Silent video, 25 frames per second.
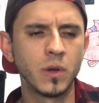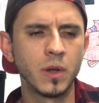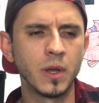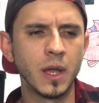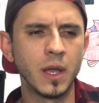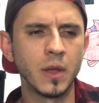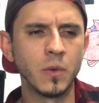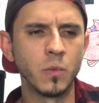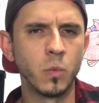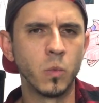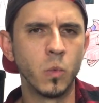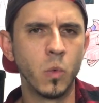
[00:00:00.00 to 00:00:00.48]

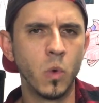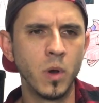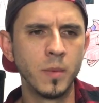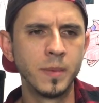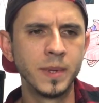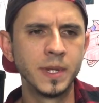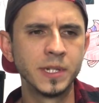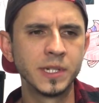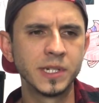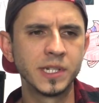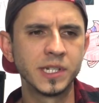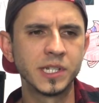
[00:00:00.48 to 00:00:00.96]
a
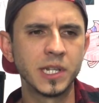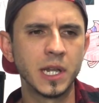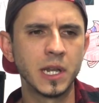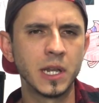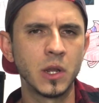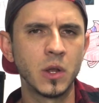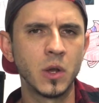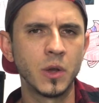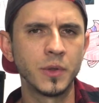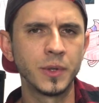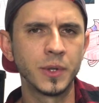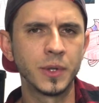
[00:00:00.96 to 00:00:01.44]
woman
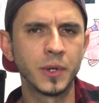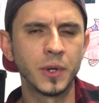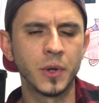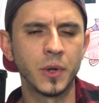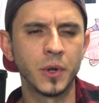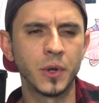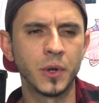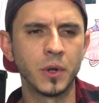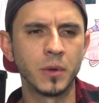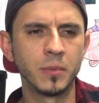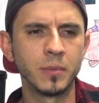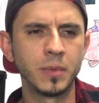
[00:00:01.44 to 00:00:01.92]
sitting on the
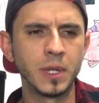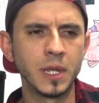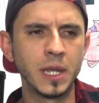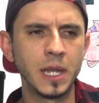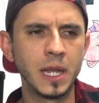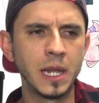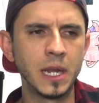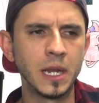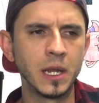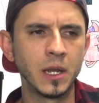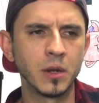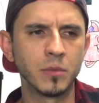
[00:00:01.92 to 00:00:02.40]
curb
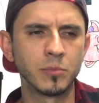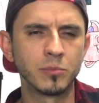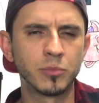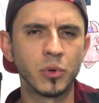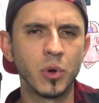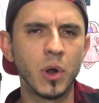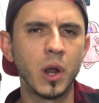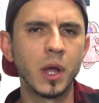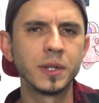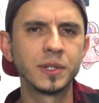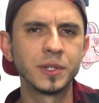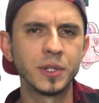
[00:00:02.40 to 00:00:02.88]
eating a
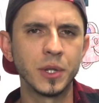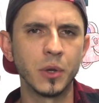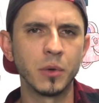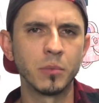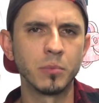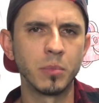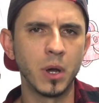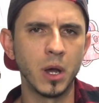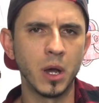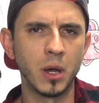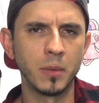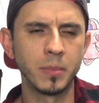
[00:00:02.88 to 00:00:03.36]
pronto
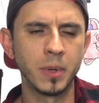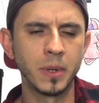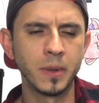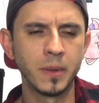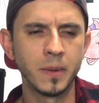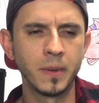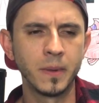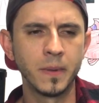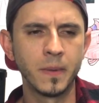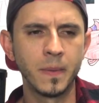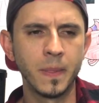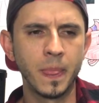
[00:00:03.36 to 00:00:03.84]
pup.
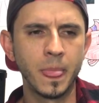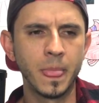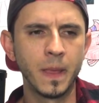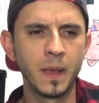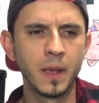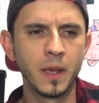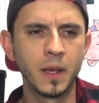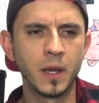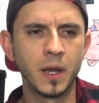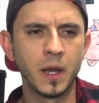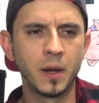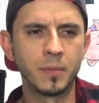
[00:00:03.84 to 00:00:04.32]

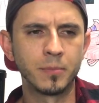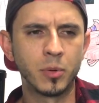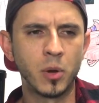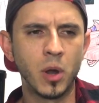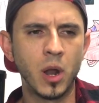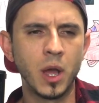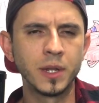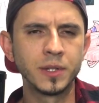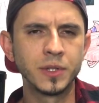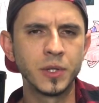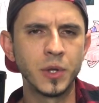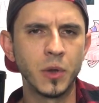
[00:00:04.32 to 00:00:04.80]
A
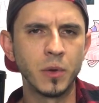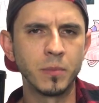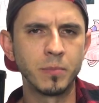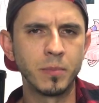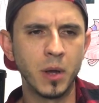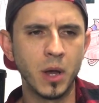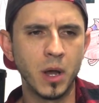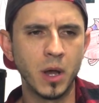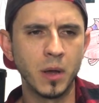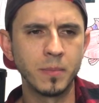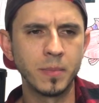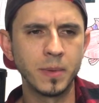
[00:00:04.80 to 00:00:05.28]
pronto
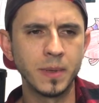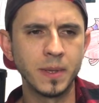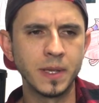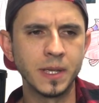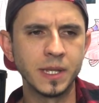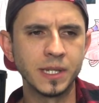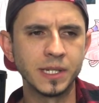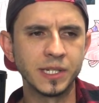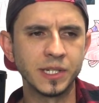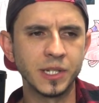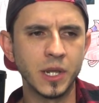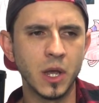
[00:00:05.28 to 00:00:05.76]
pup
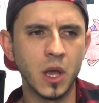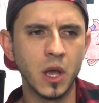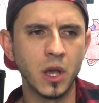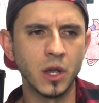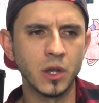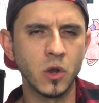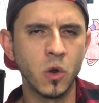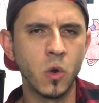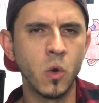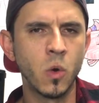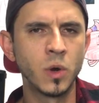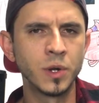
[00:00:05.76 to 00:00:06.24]
is a
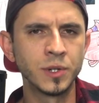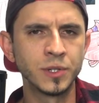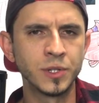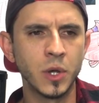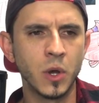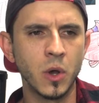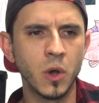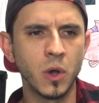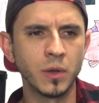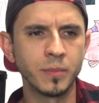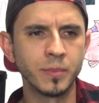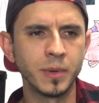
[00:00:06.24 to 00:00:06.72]
corn
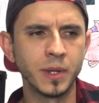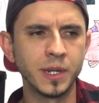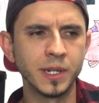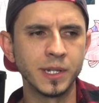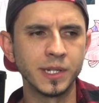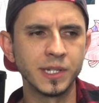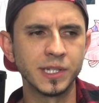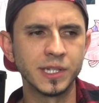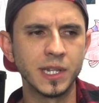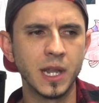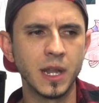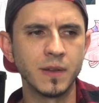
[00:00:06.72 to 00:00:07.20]
dog, but
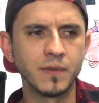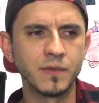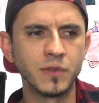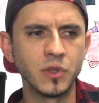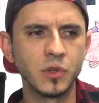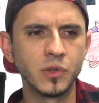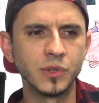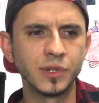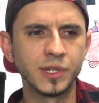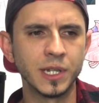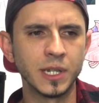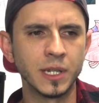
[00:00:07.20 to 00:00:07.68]
instead of
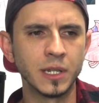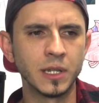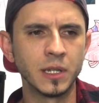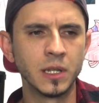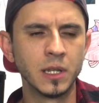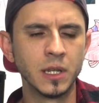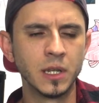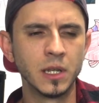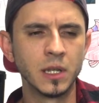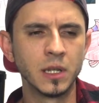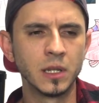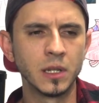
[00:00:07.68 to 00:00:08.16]
using
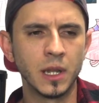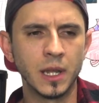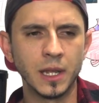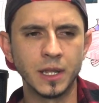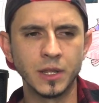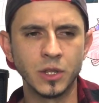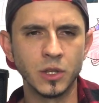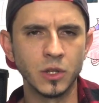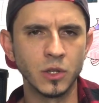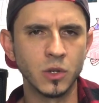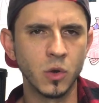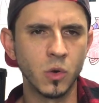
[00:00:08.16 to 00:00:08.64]
like
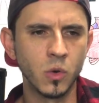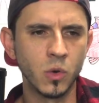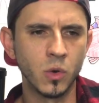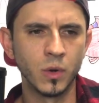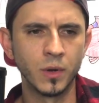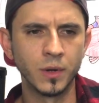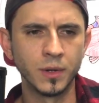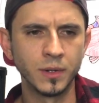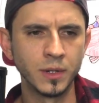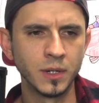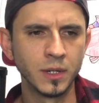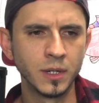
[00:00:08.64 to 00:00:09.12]
the
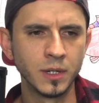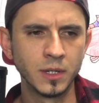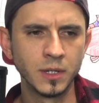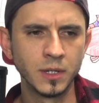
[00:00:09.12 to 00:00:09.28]
corn